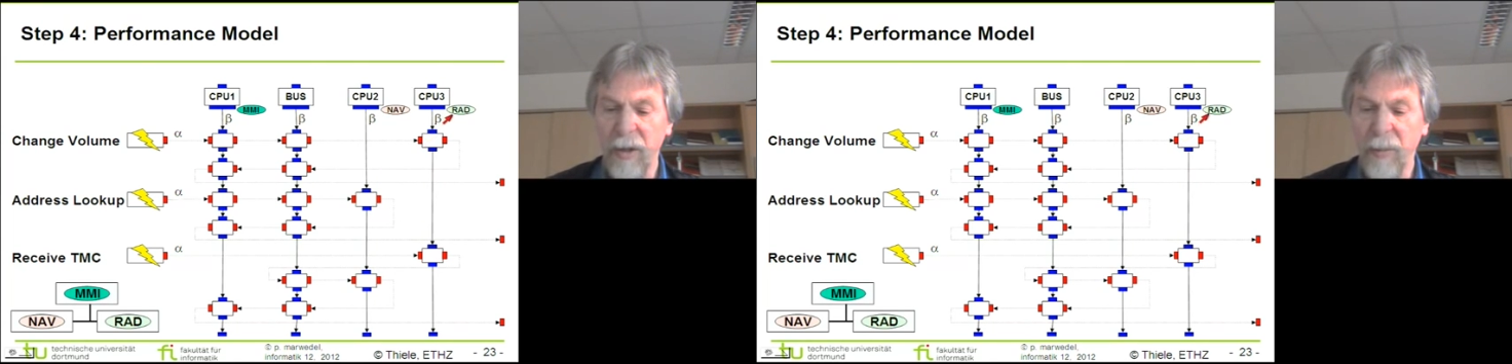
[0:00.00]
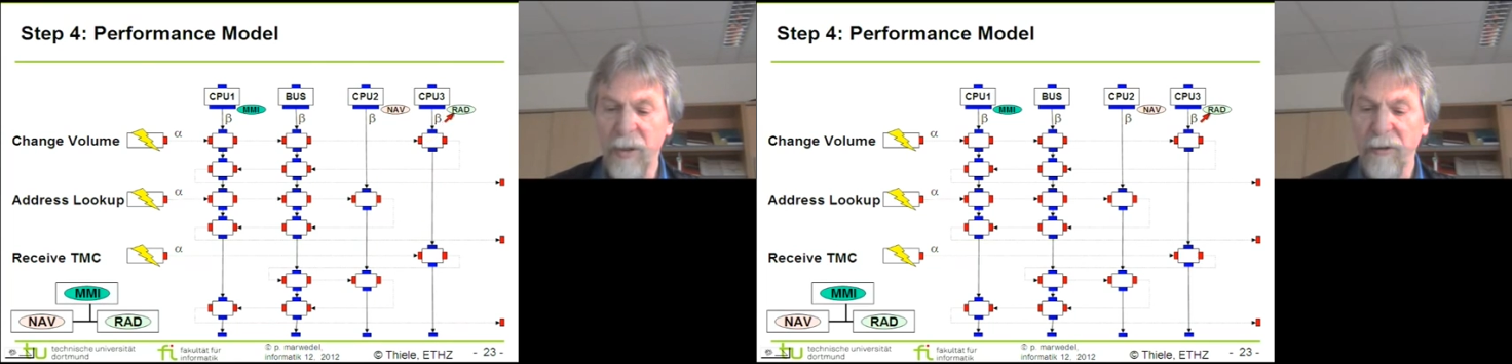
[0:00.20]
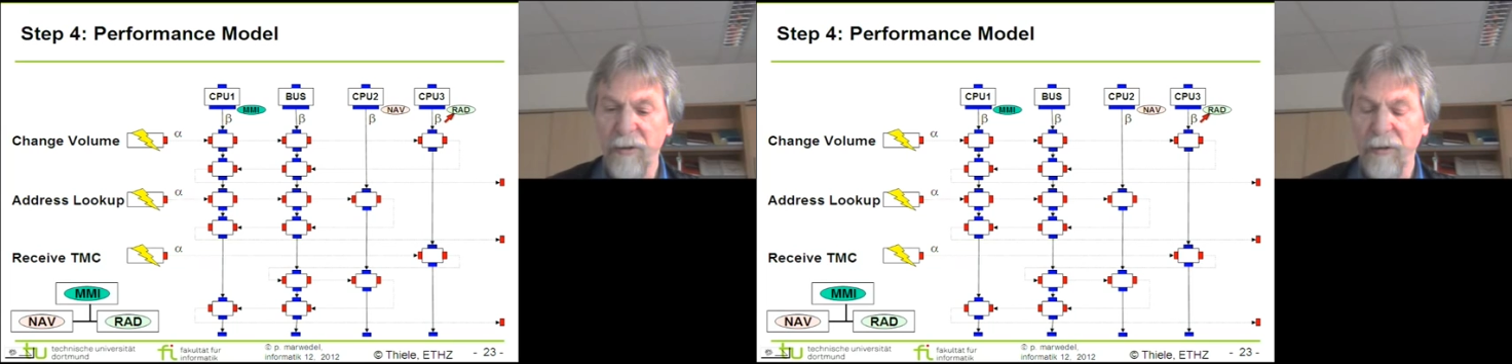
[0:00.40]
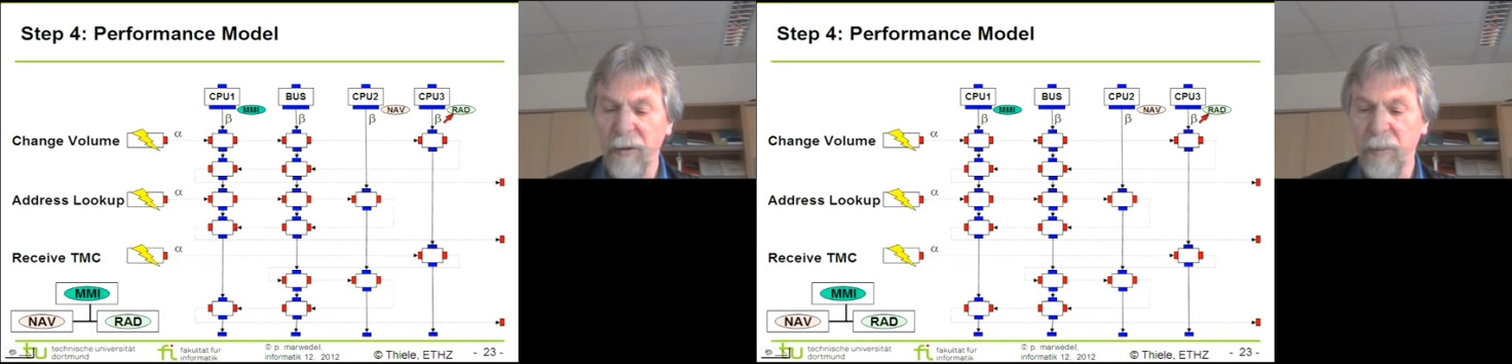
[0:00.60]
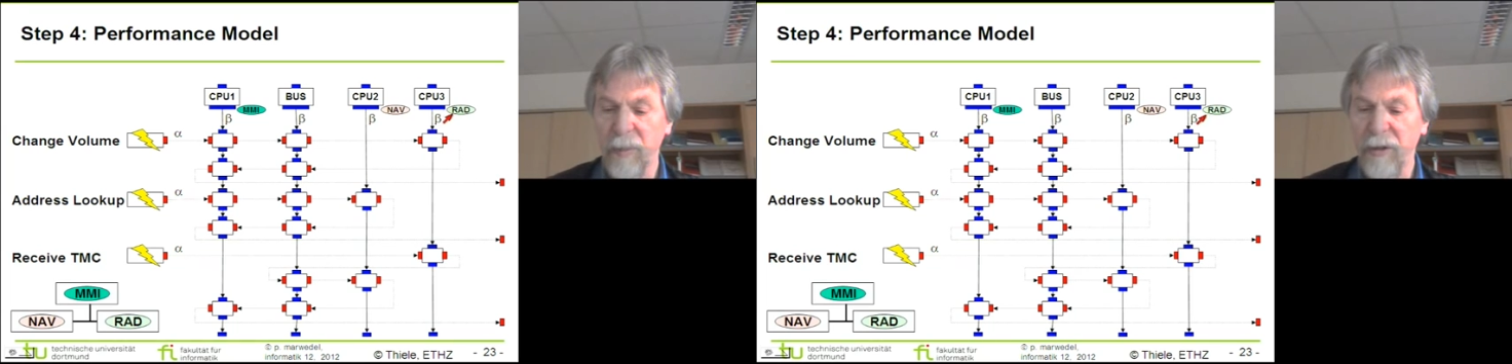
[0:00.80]

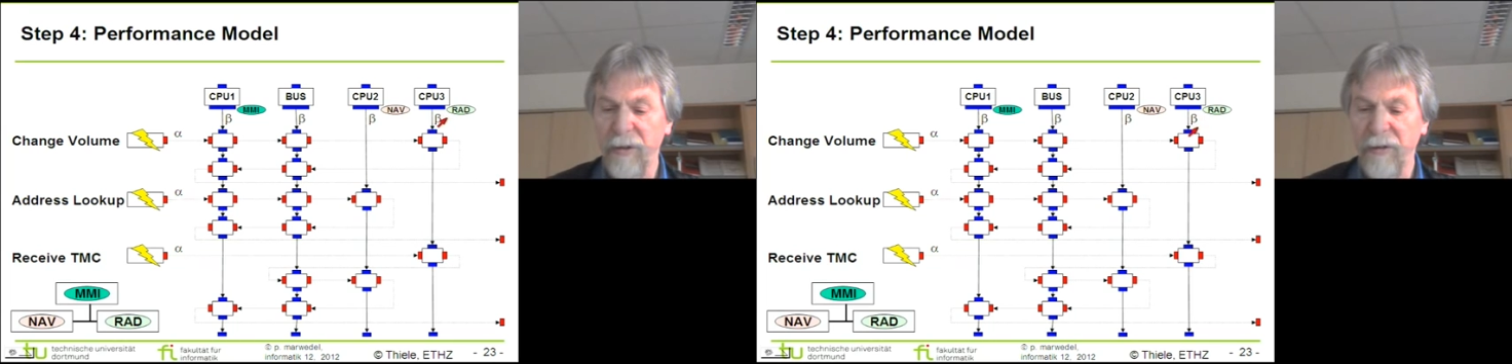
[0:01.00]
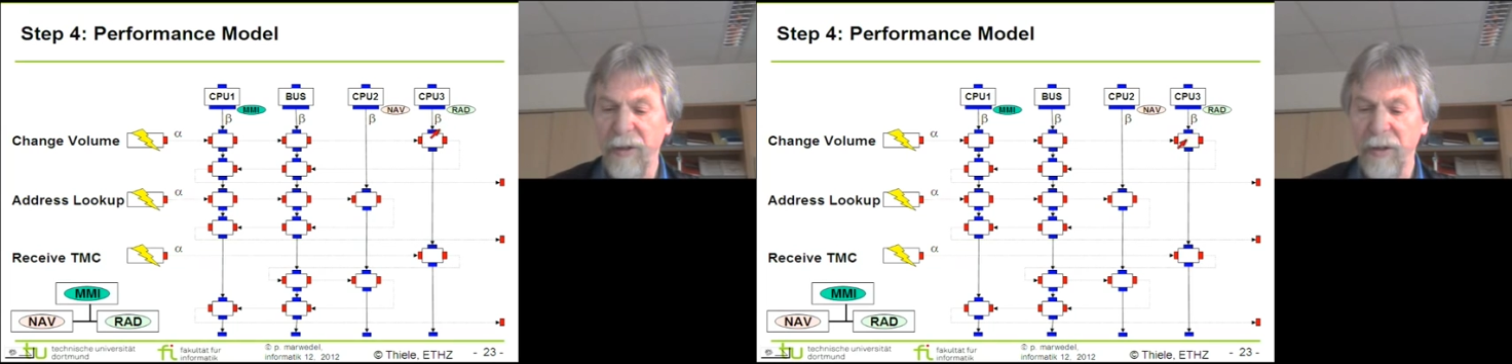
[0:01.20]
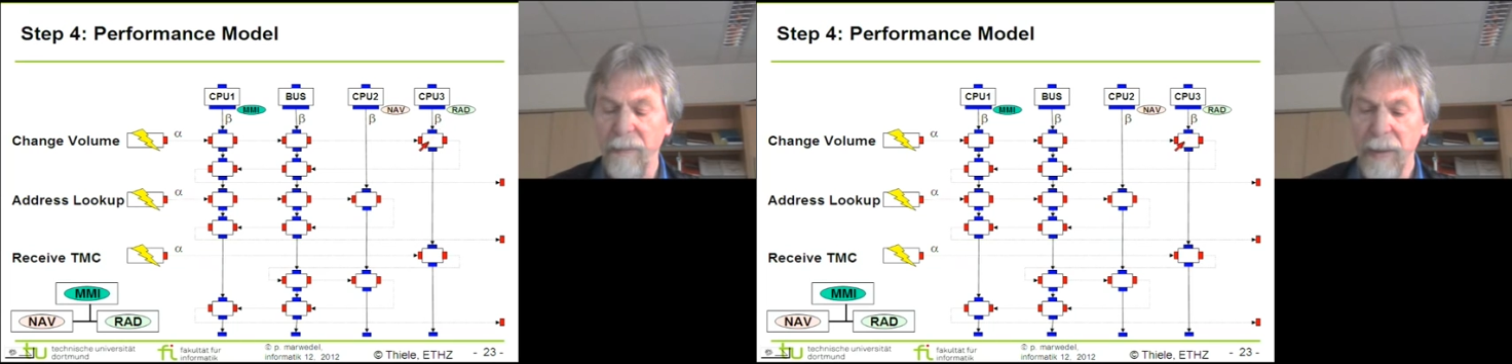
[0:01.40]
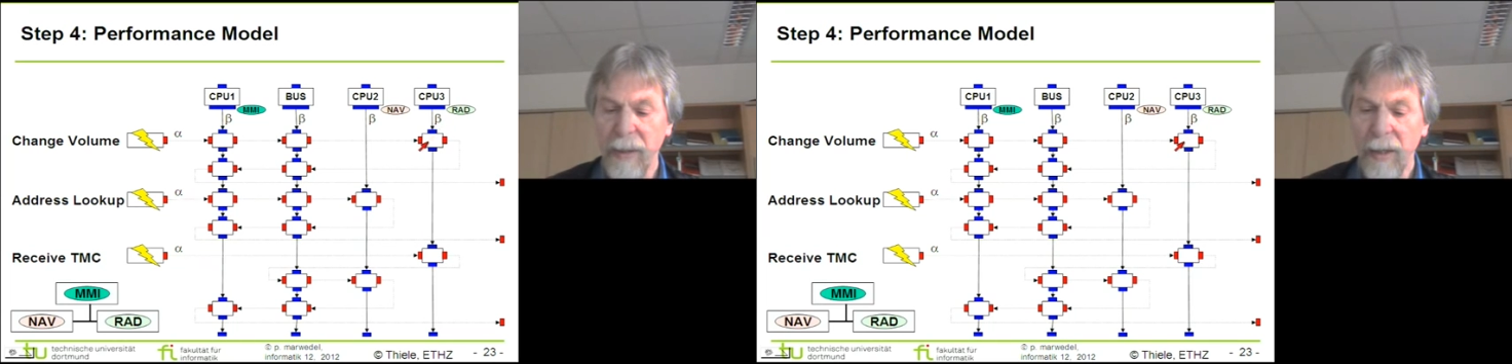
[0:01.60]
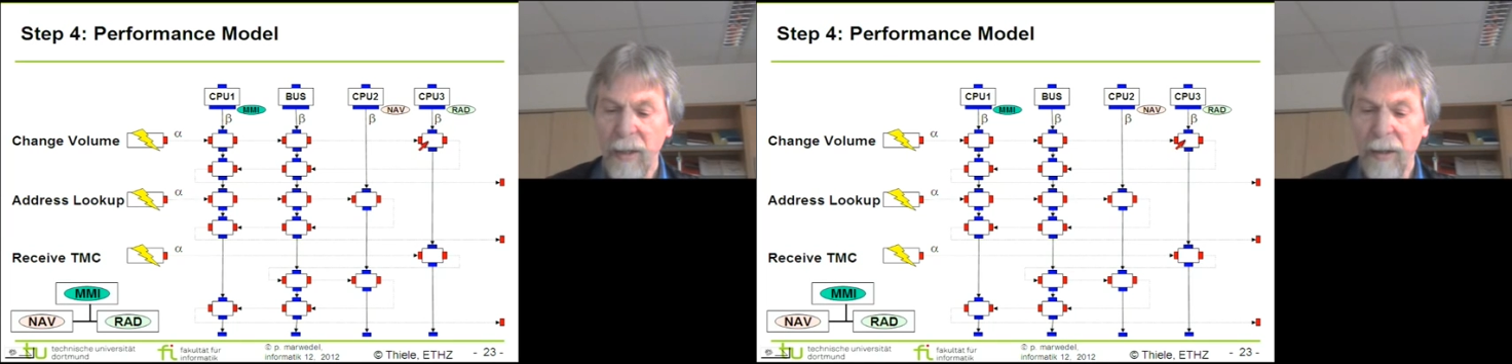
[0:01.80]
processor processing
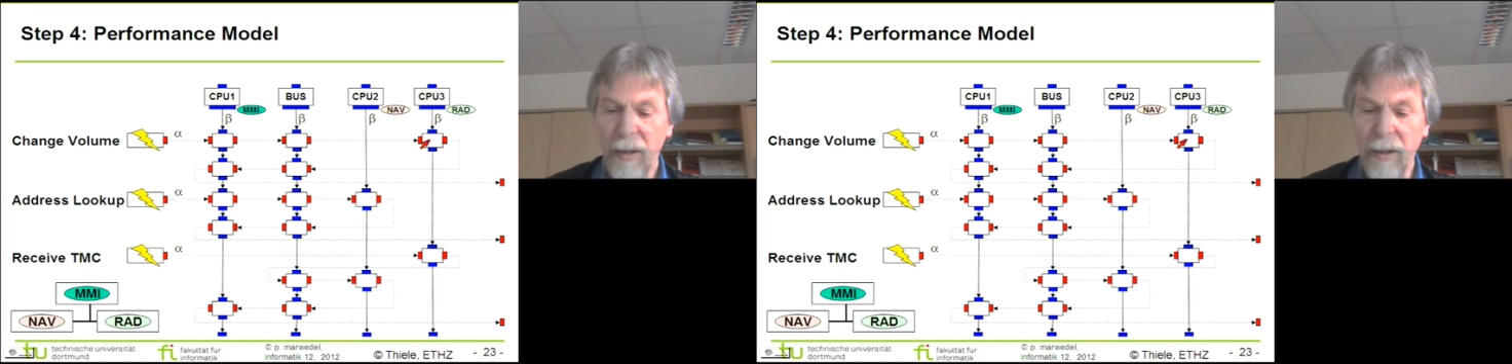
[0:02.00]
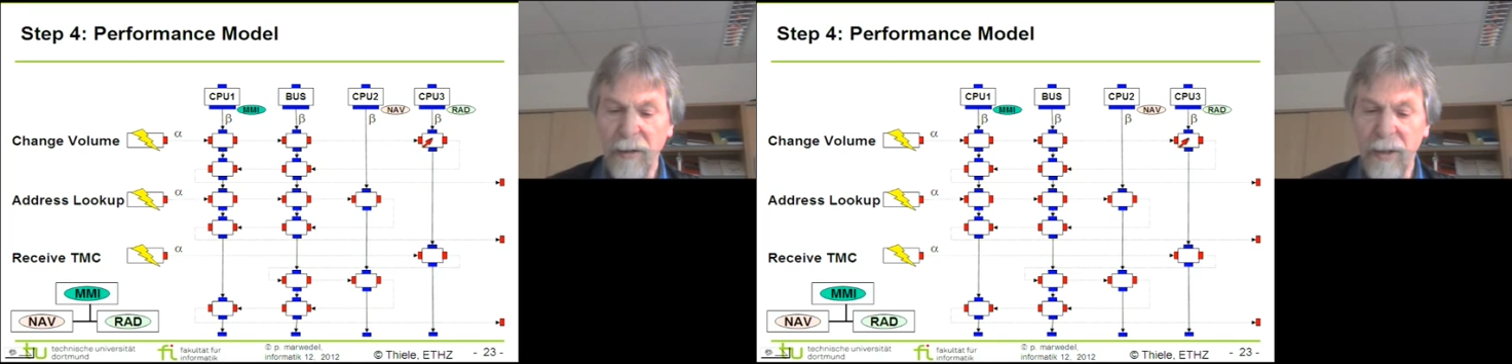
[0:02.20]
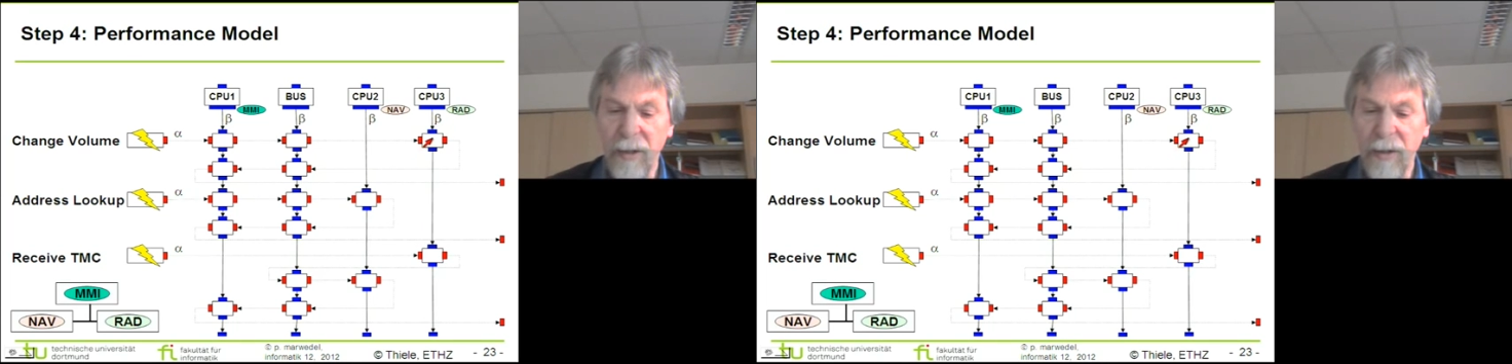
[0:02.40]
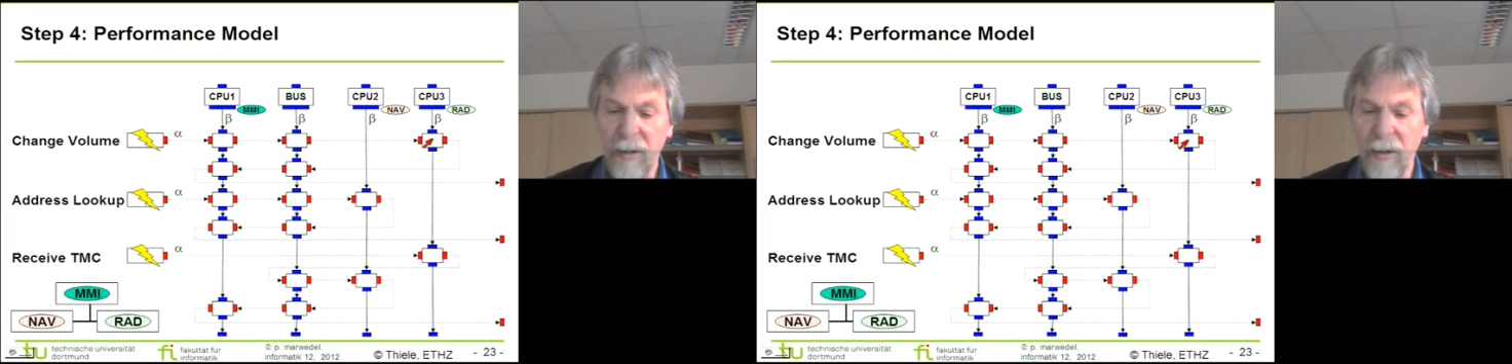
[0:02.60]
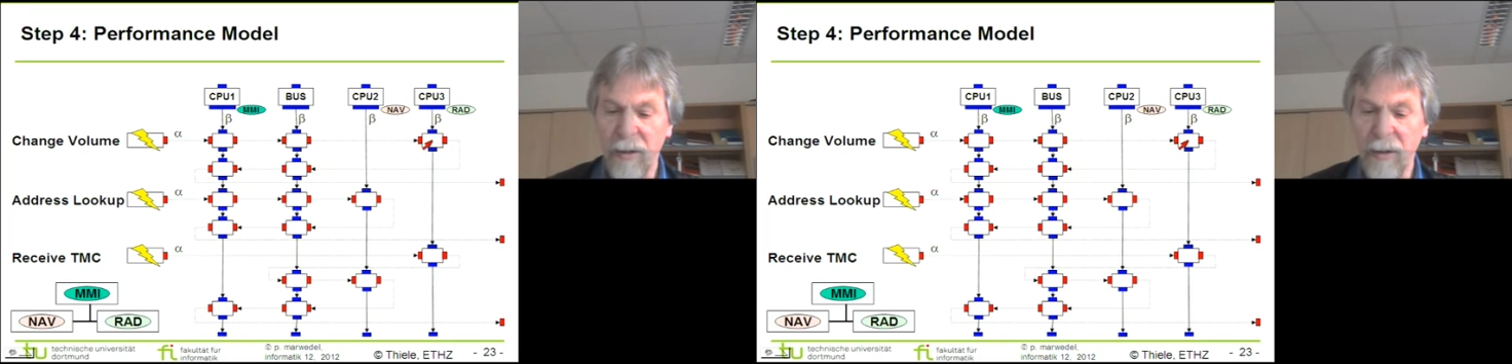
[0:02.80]
the